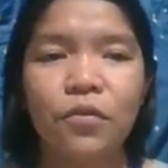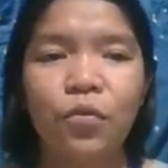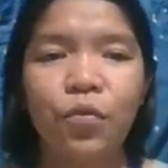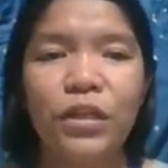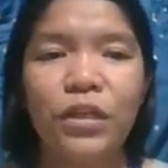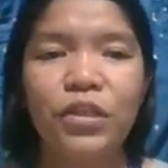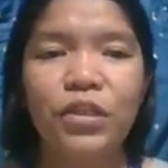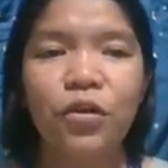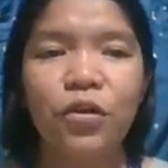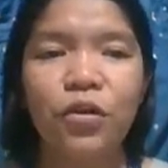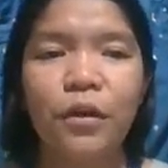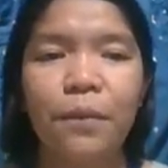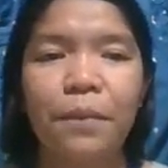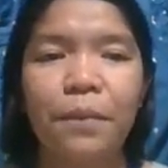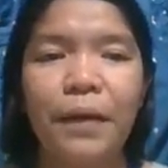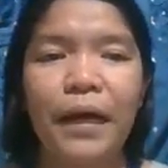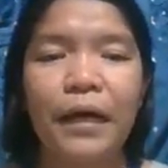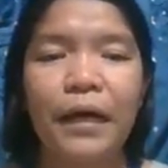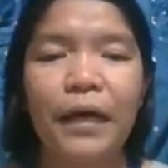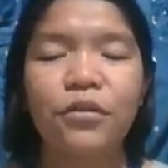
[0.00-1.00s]
we talk
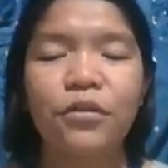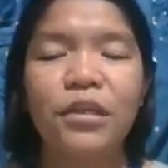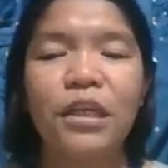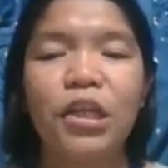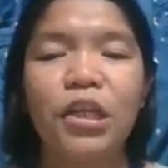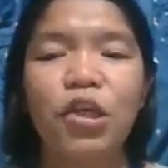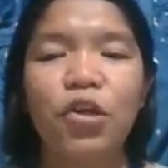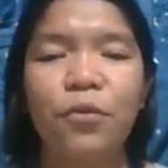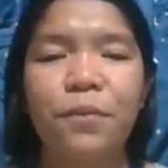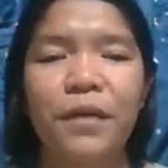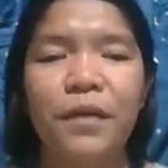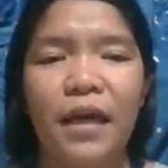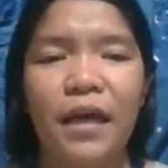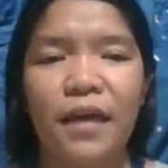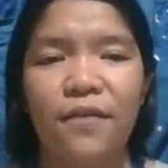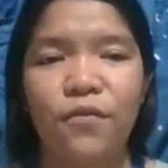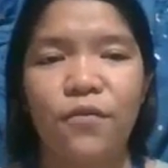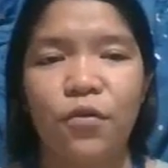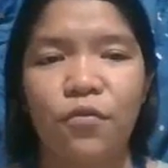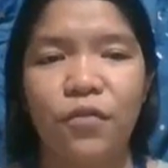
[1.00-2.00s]
about
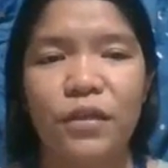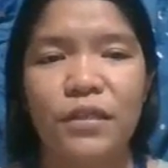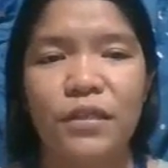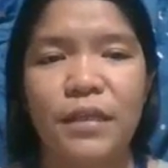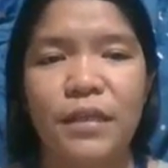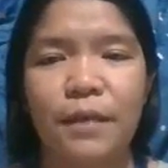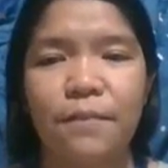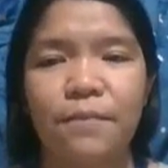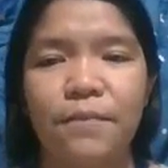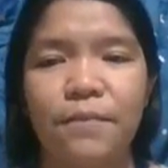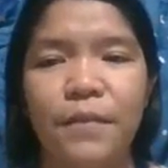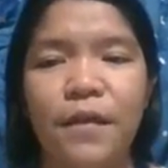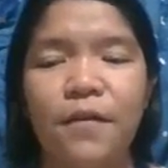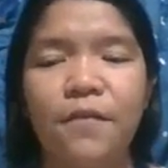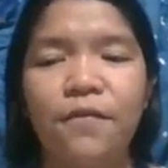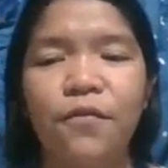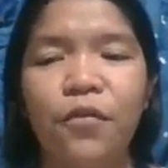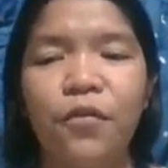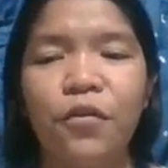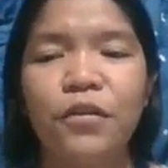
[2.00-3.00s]
NeoBehaviorism.
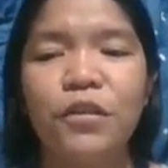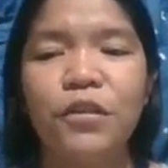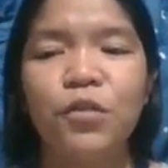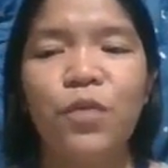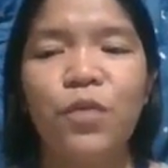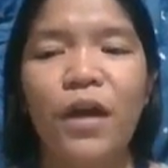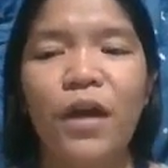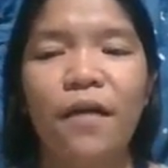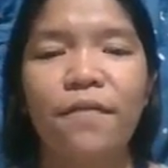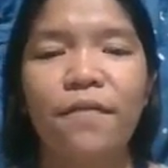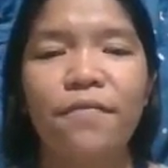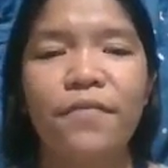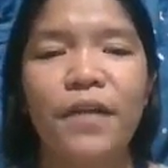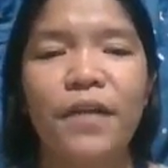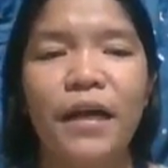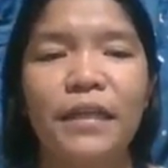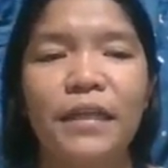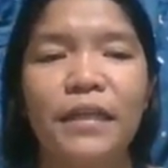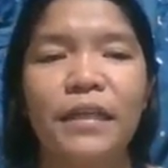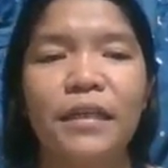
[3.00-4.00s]
First, we have
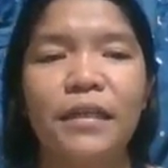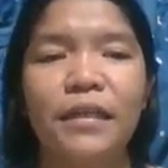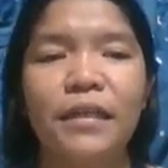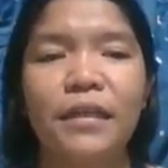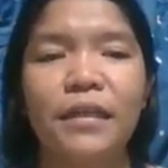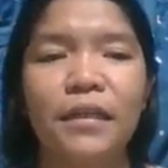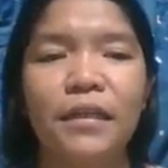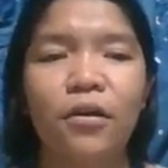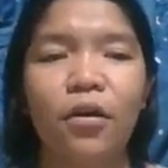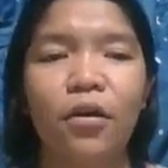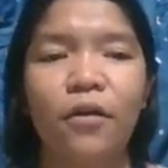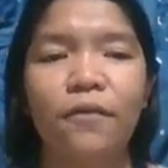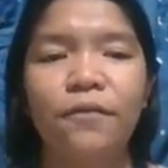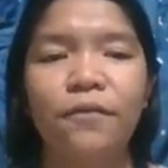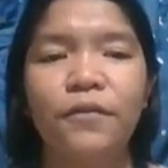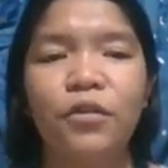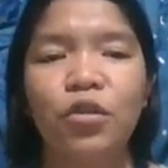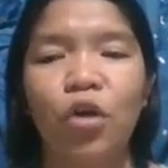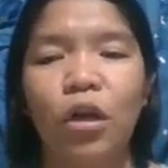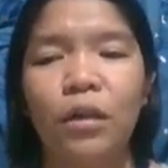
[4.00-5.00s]
that
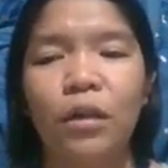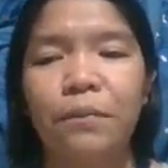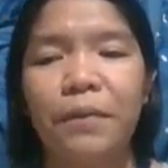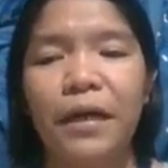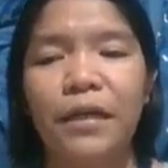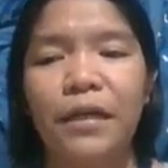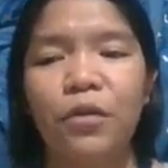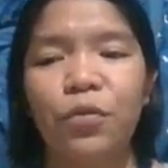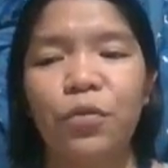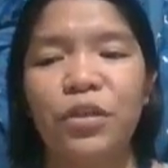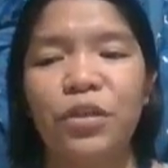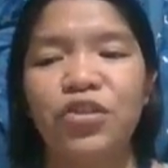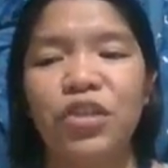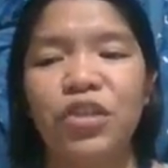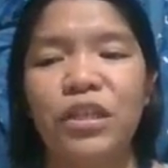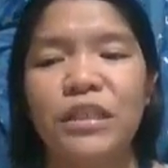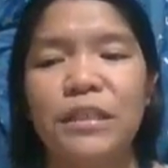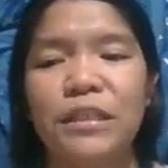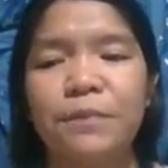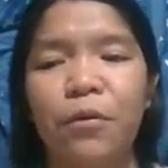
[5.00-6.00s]
of Tolman, which
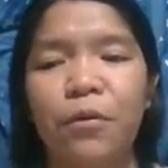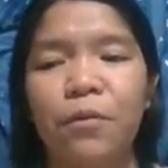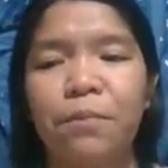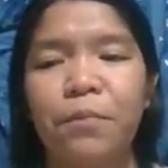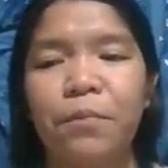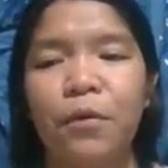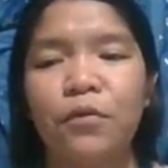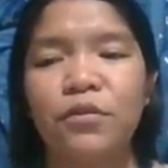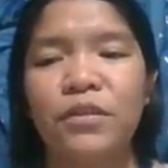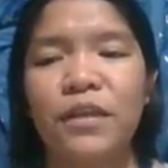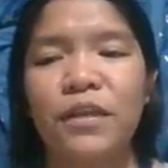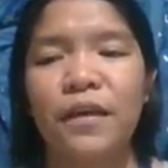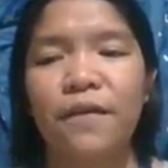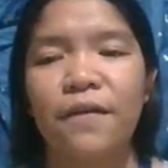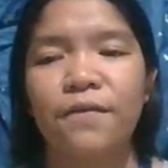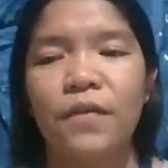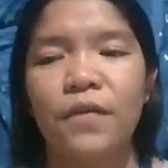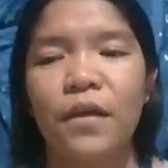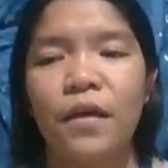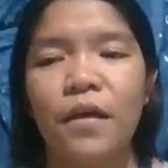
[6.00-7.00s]
is
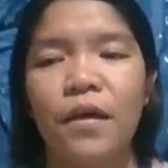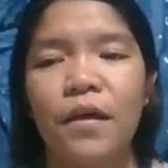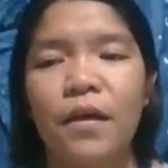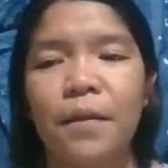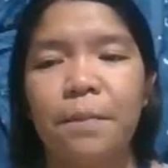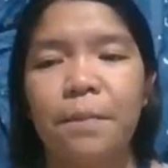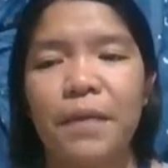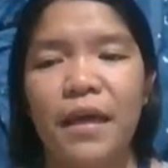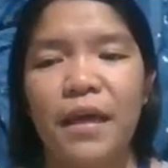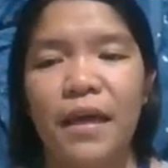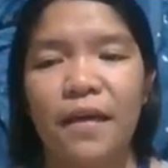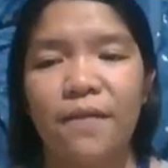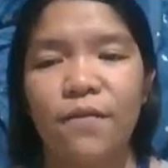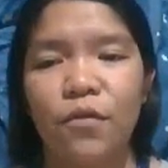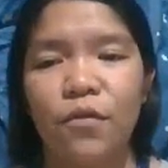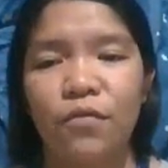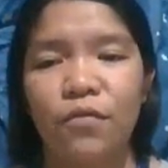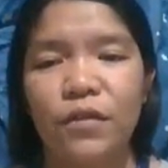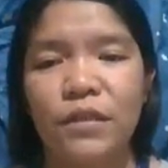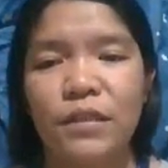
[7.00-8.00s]
purposive
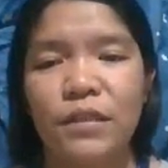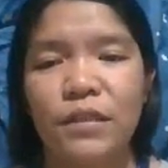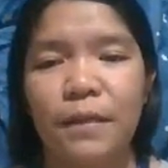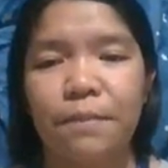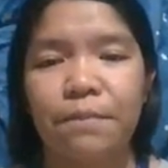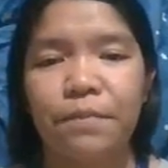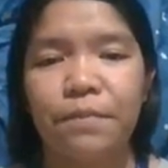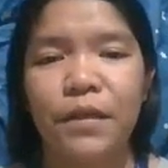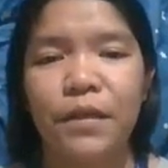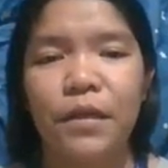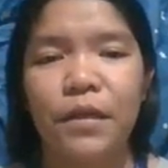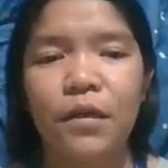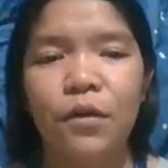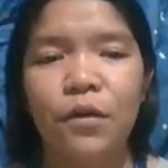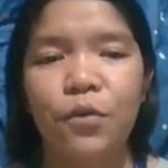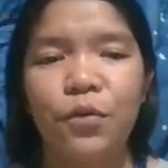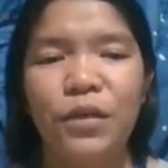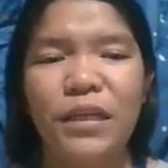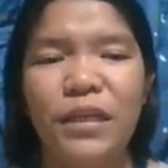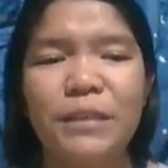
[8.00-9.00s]
behaviorism.
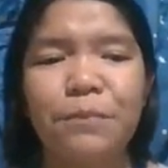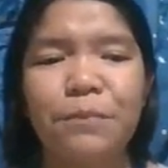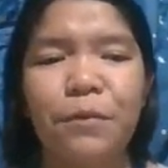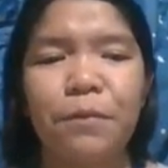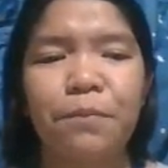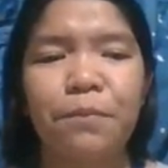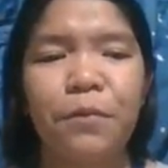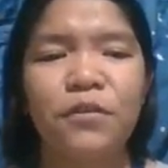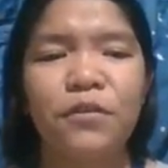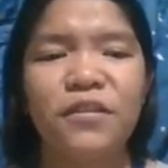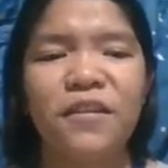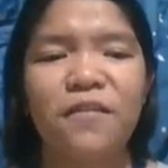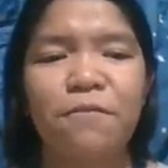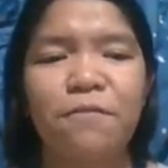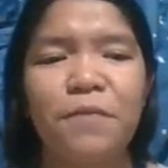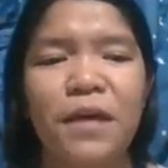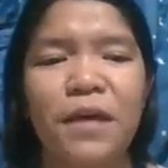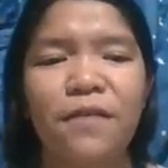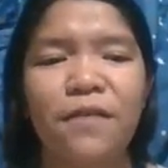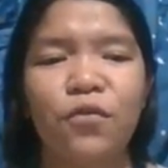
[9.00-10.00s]
What is
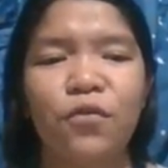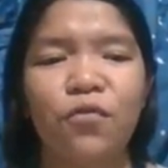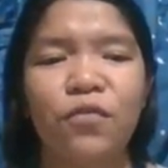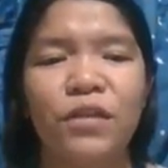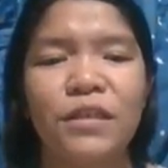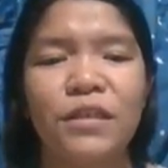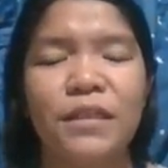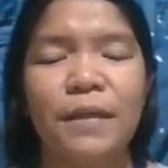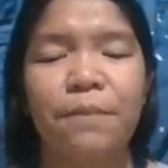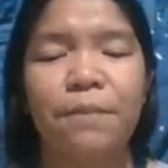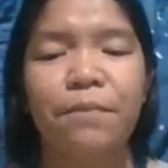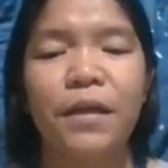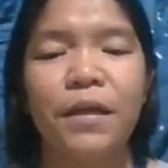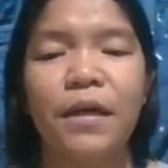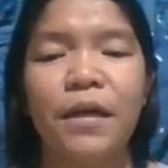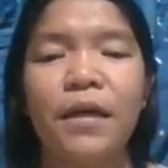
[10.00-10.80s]
purposive behaviorism?